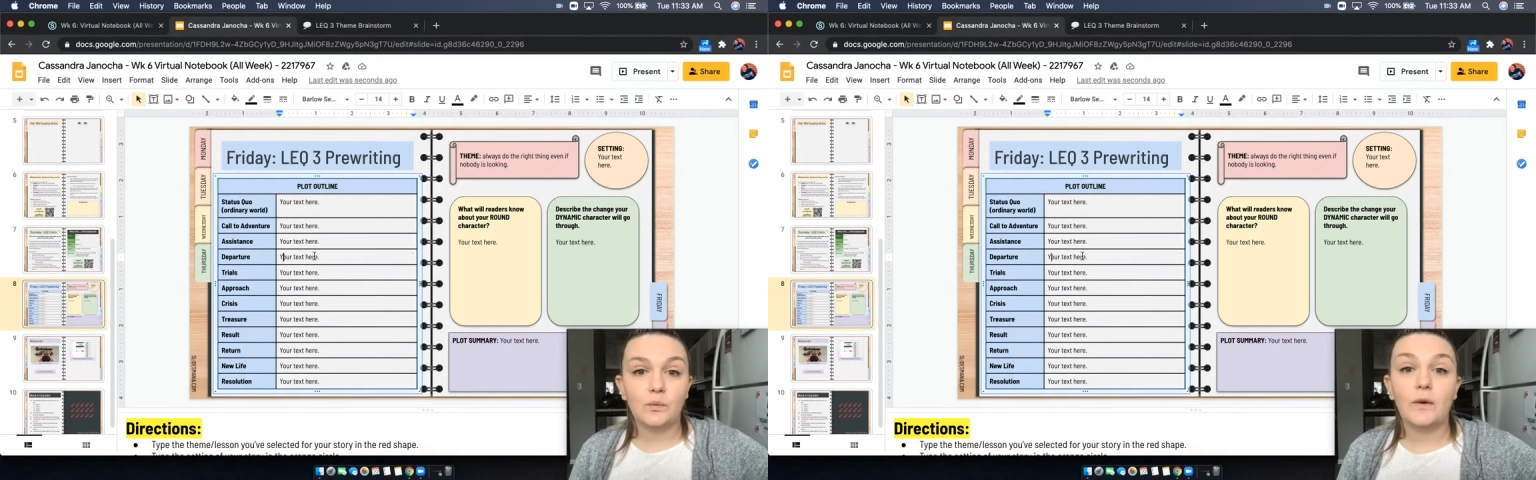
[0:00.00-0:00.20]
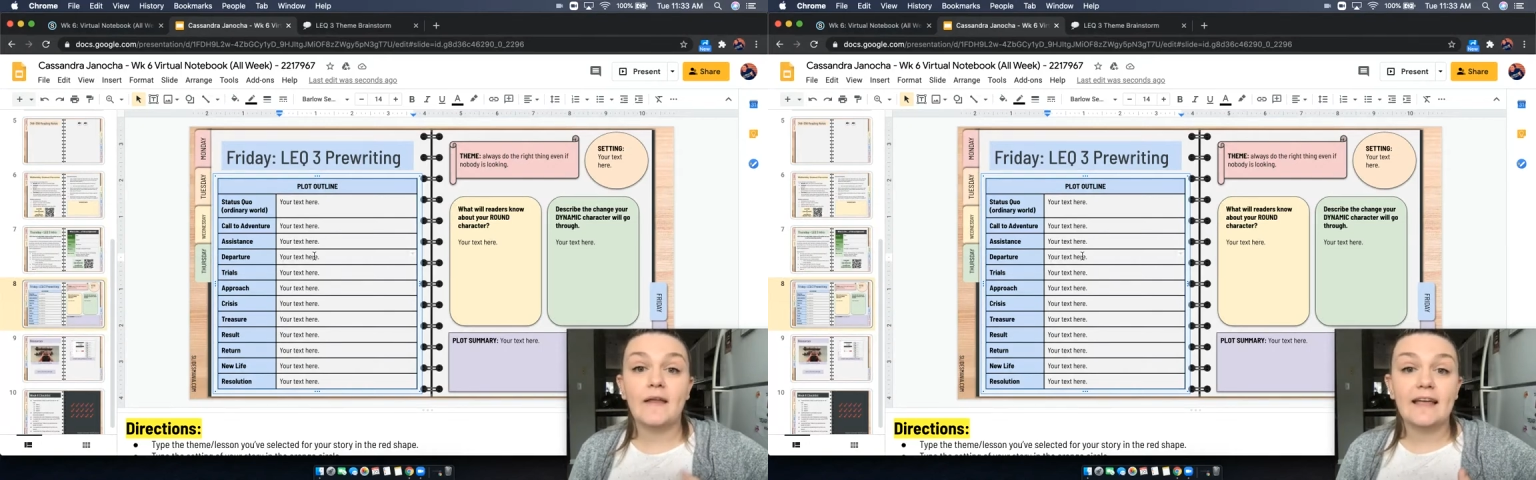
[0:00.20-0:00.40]

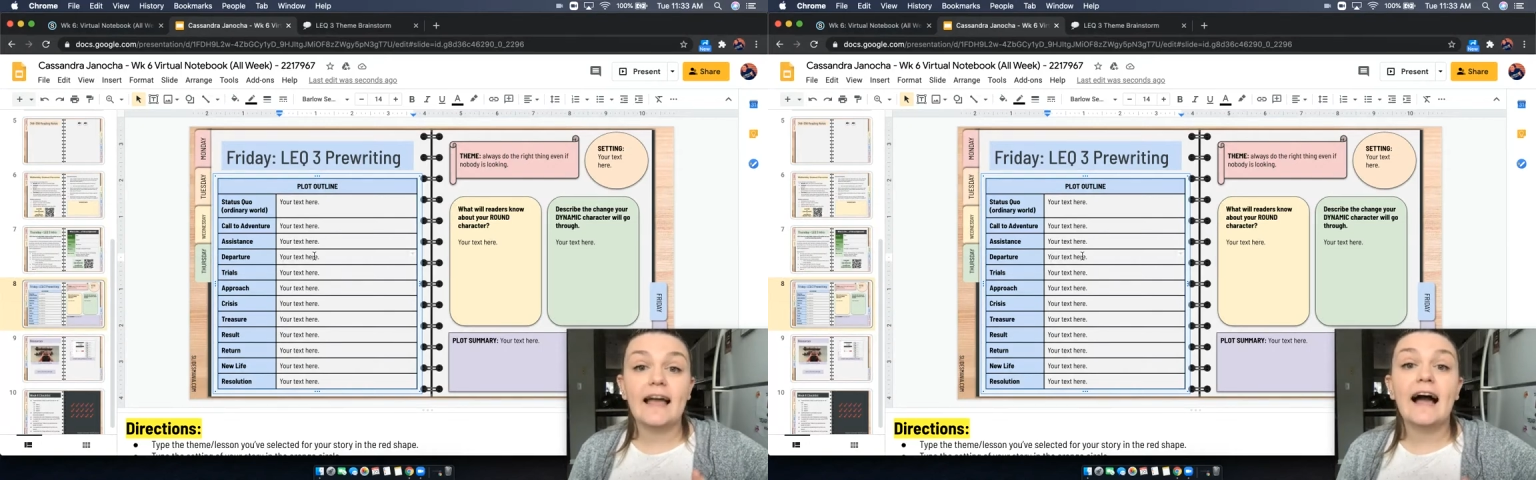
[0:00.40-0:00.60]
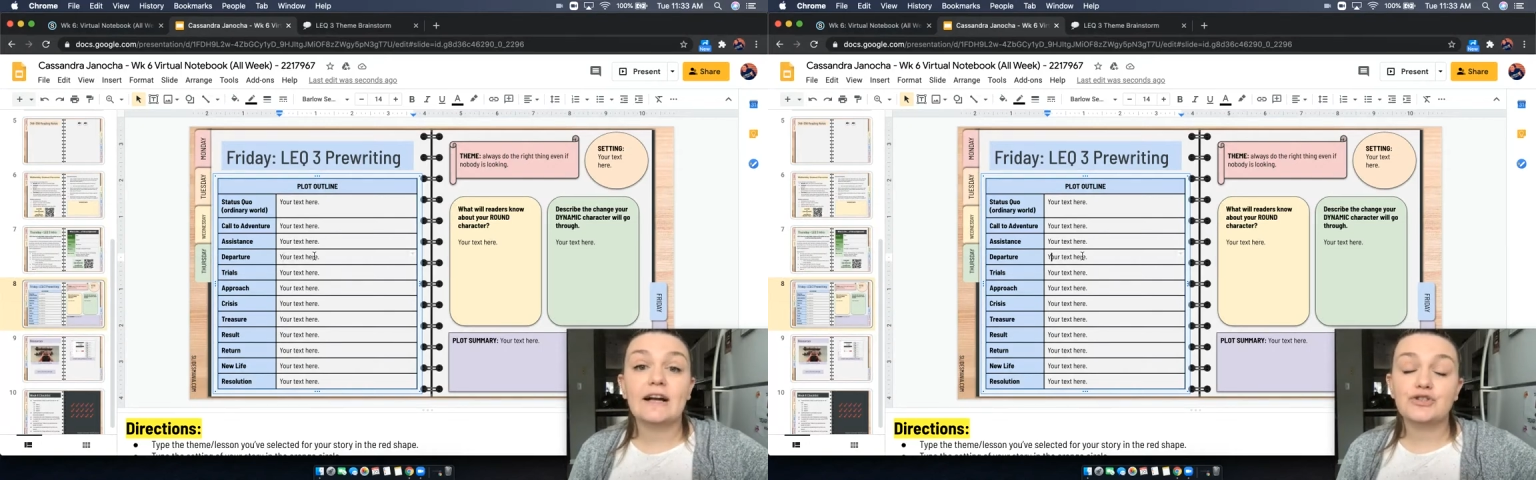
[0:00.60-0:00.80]
when they
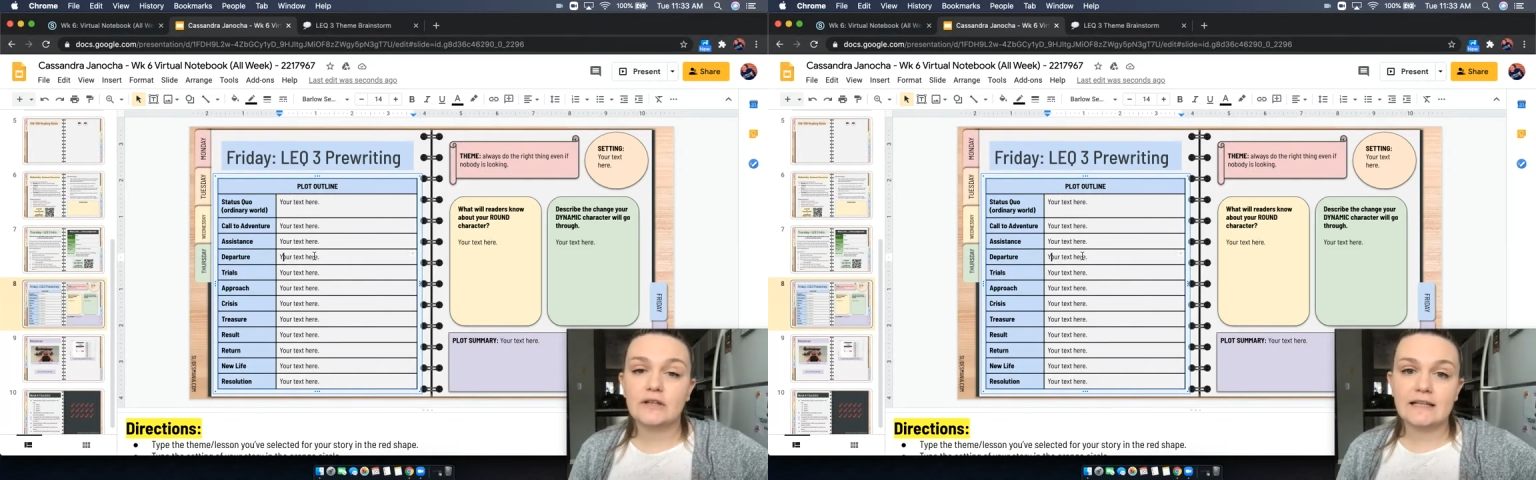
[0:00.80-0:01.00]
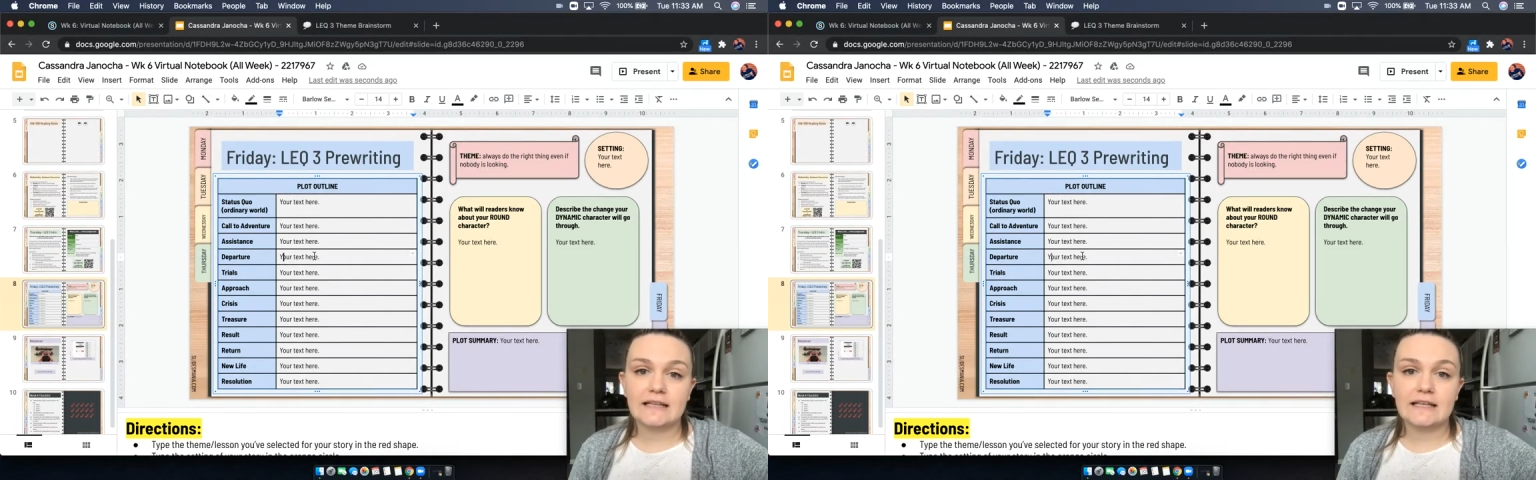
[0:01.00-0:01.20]

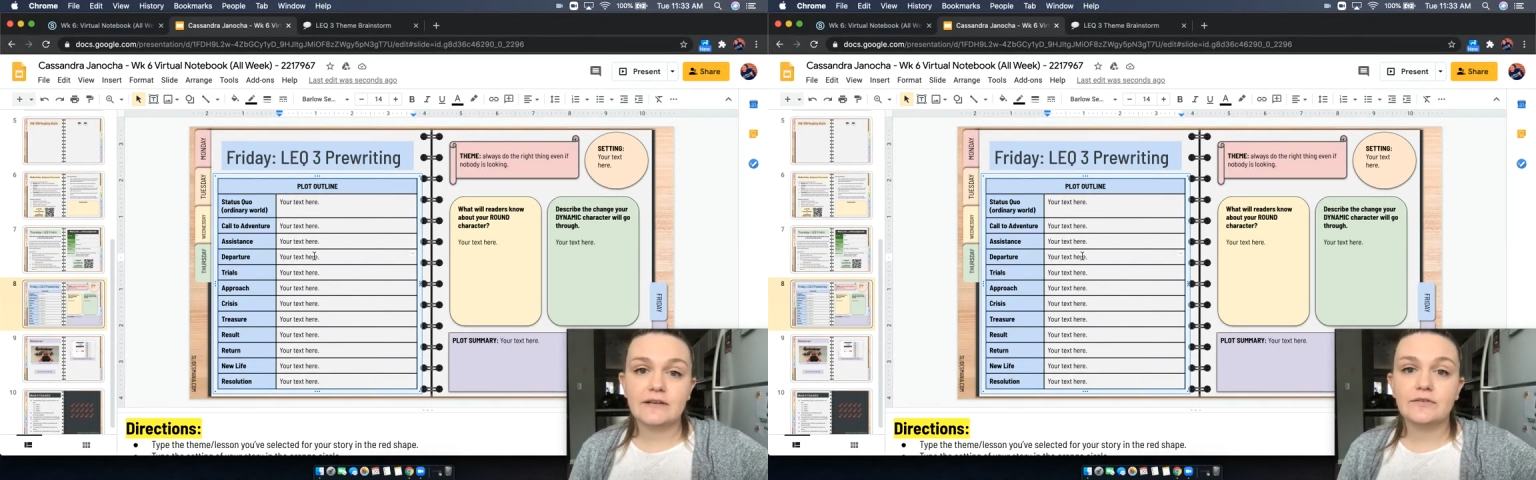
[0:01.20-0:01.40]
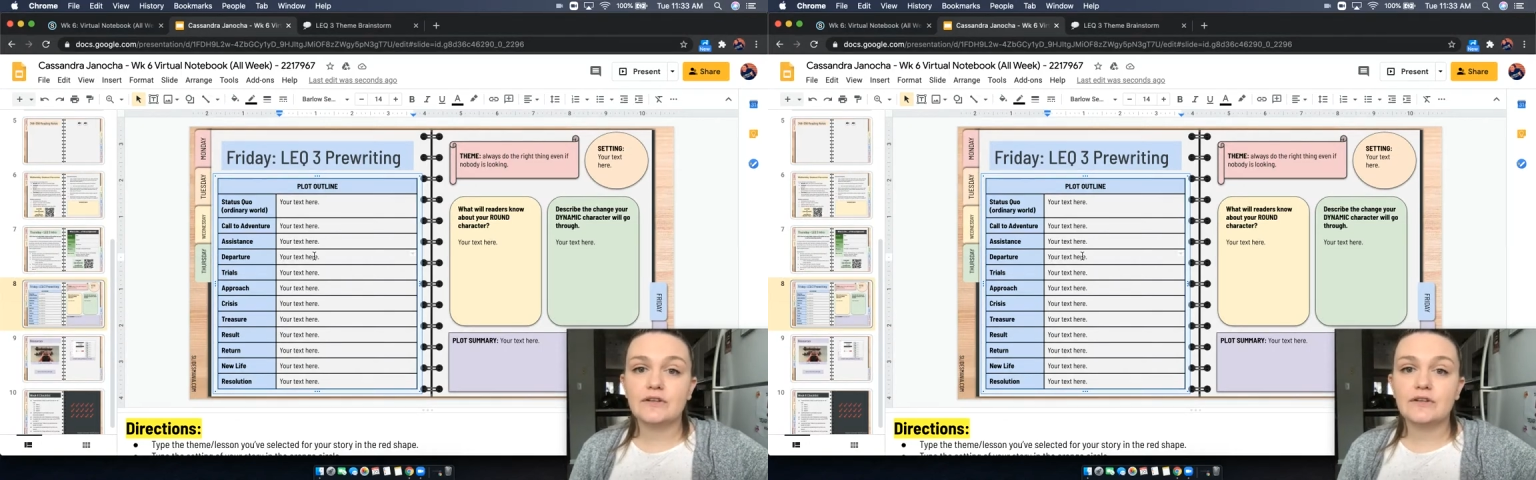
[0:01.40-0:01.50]
actually leave.